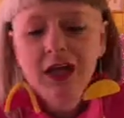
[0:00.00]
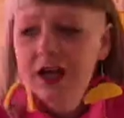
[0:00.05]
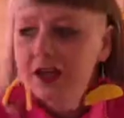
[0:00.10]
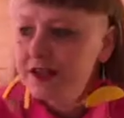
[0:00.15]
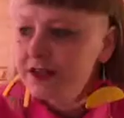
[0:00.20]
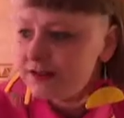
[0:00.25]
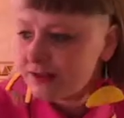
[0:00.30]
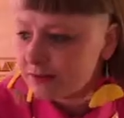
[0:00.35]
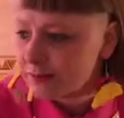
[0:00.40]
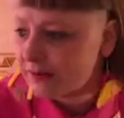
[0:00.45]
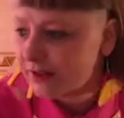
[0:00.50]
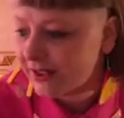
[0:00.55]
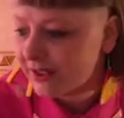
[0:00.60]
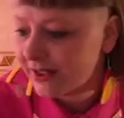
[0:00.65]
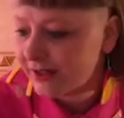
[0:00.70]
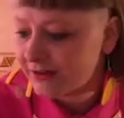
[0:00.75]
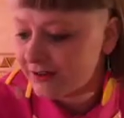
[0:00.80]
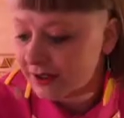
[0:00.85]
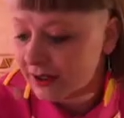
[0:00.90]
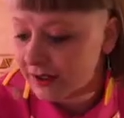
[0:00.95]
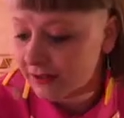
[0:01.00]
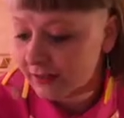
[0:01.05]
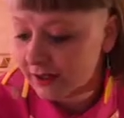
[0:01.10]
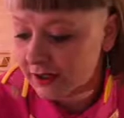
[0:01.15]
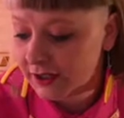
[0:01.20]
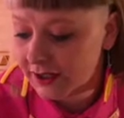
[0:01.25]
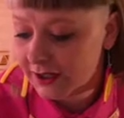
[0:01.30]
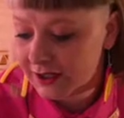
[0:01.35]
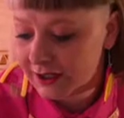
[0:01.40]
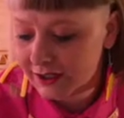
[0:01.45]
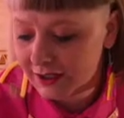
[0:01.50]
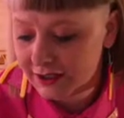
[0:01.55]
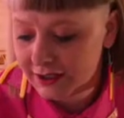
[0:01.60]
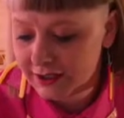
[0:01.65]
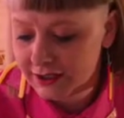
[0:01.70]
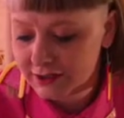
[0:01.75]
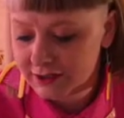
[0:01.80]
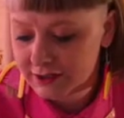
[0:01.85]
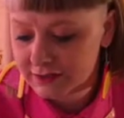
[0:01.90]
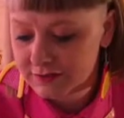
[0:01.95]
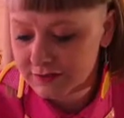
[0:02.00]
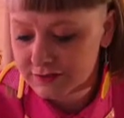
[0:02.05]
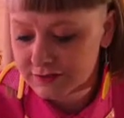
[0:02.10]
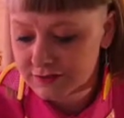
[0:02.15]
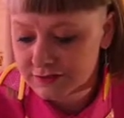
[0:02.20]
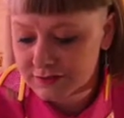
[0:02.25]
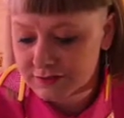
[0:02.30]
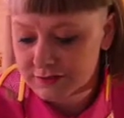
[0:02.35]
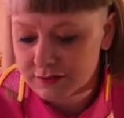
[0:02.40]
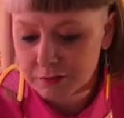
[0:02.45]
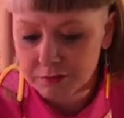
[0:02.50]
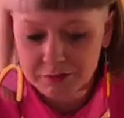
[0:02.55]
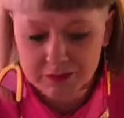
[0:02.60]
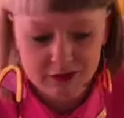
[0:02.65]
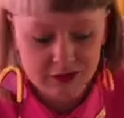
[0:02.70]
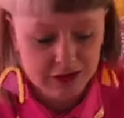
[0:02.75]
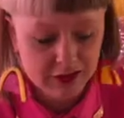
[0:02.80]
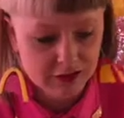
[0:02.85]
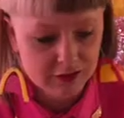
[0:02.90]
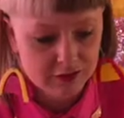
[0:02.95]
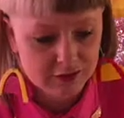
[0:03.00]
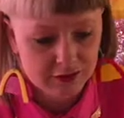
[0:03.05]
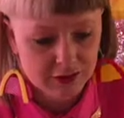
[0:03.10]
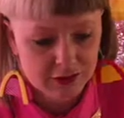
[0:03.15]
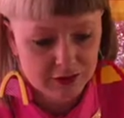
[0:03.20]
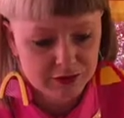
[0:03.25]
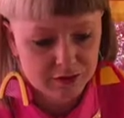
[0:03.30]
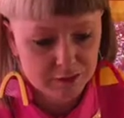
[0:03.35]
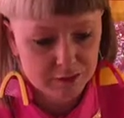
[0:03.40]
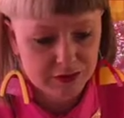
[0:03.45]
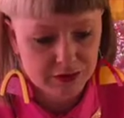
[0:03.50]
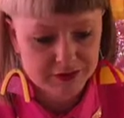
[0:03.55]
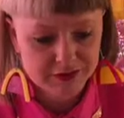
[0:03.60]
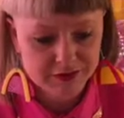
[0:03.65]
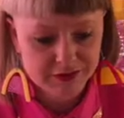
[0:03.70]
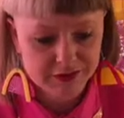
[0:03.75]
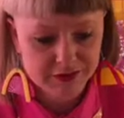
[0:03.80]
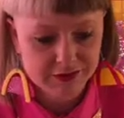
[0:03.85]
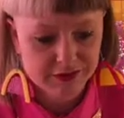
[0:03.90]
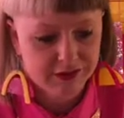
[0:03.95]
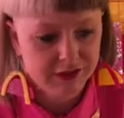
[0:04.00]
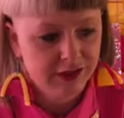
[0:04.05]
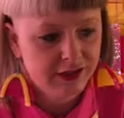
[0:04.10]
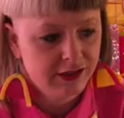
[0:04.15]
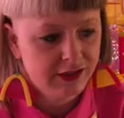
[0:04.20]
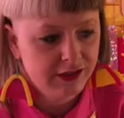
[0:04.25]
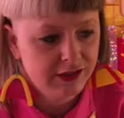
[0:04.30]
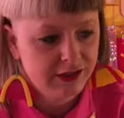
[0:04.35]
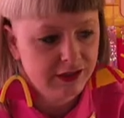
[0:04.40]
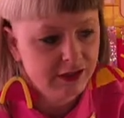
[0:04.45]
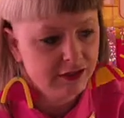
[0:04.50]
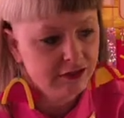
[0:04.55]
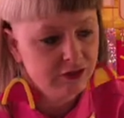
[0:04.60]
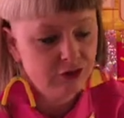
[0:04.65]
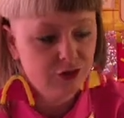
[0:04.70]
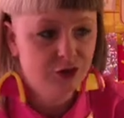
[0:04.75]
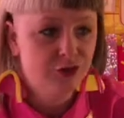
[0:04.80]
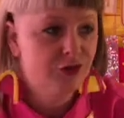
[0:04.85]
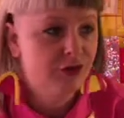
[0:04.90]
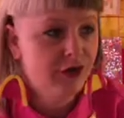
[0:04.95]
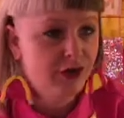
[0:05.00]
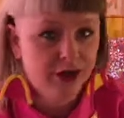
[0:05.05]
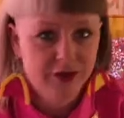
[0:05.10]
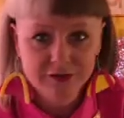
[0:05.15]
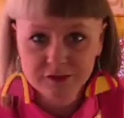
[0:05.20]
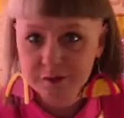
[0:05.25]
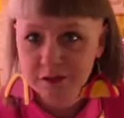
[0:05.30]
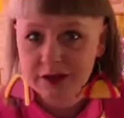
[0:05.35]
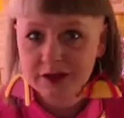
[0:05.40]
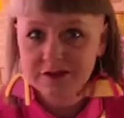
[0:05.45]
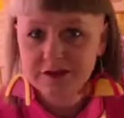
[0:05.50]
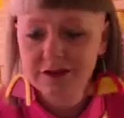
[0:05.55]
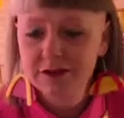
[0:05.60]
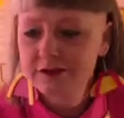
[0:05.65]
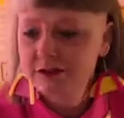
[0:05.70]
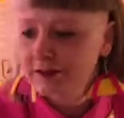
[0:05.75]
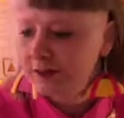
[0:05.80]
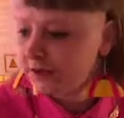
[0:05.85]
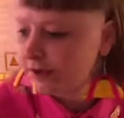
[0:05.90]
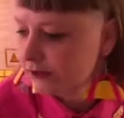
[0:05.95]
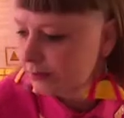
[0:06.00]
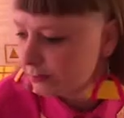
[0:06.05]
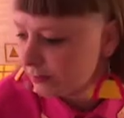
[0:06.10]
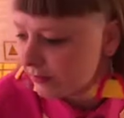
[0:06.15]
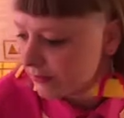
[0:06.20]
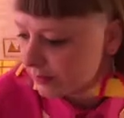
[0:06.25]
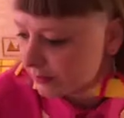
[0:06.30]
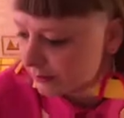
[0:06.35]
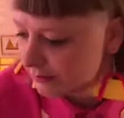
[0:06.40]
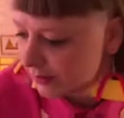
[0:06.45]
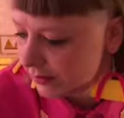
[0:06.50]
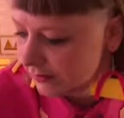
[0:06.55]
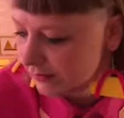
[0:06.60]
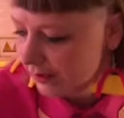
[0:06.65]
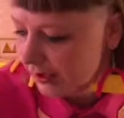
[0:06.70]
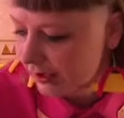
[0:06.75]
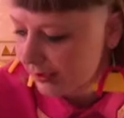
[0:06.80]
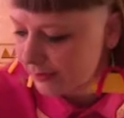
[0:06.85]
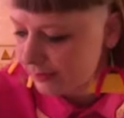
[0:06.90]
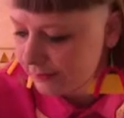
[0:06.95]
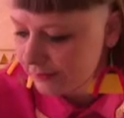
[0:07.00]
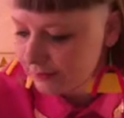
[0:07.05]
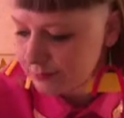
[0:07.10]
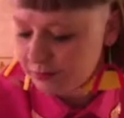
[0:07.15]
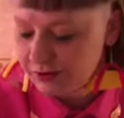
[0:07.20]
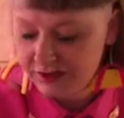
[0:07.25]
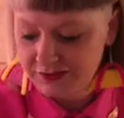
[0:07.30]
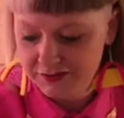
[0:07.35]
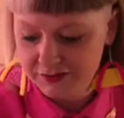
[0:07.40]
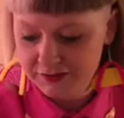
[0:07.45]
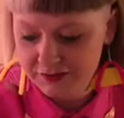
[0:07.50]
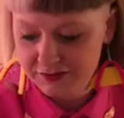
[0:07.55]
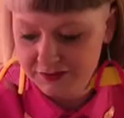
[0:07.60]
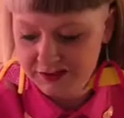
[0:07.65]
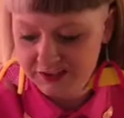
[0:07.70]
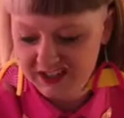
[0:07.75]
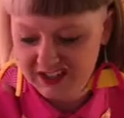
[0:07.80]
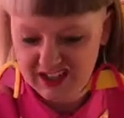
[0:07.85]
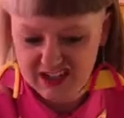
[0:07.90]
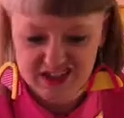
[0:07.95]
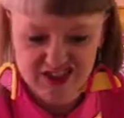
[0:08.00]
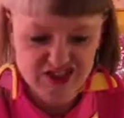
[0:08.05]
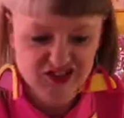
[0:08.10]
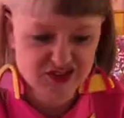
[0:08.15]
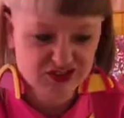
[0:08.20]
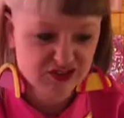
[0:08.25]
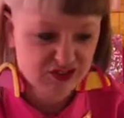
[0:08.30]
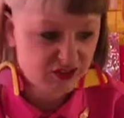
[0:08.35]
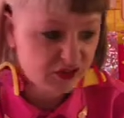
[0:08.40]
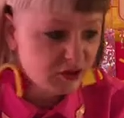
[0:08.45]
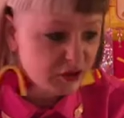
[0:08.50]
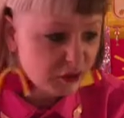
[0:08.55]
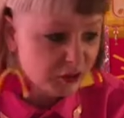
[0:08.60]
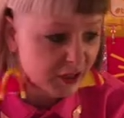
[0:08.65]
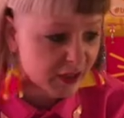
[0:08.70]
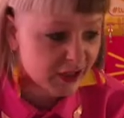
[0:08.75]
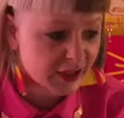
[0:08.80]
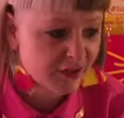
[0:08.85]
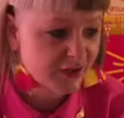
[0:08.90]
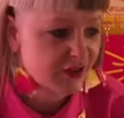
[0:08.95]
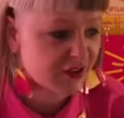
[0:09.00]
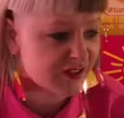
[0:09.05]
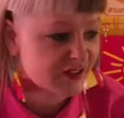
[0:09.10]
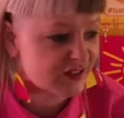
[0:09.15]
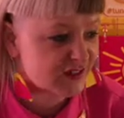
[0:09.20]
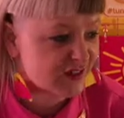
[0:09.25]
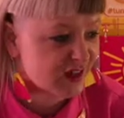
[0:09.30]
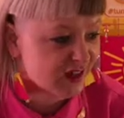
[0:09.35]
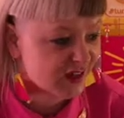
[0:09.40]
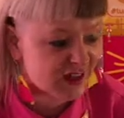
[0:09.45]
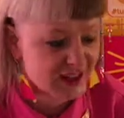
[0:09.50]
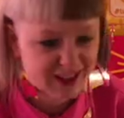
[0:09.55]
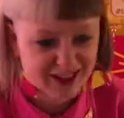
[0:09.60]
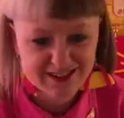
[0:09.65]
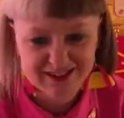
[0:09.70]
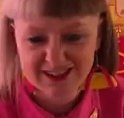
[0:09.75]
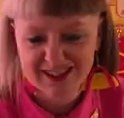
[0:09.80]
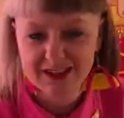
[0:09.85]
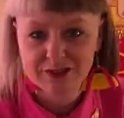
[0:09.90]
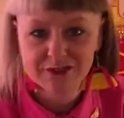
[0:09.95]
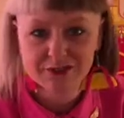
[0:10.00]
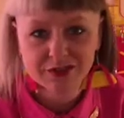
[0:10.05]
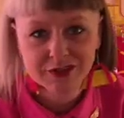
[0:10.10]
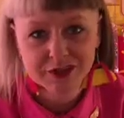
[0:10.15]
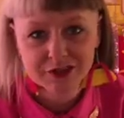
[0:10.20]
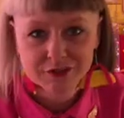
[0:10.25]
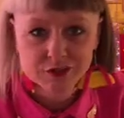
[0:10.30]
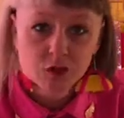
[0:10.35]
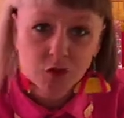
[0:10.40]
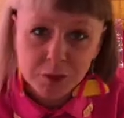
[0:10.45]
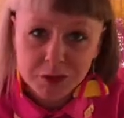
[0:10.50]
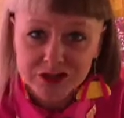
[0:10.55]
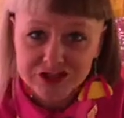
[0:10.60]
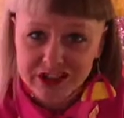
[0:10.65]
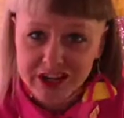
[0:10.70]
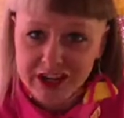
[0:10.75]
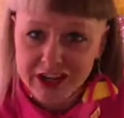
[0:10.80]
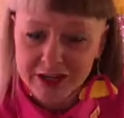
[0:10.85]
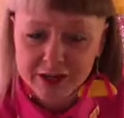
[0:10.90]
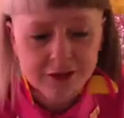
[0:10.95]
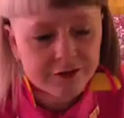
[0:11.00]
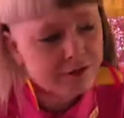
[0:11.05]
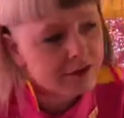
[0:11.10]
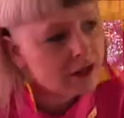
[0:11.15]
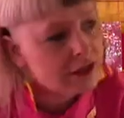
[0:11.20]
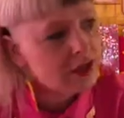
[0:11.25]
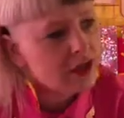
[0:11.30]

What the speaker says: And this could be an idea that is something that is present in your arts practice, it could be something that is present in your schoolwork, you've got to start an idea for a school project.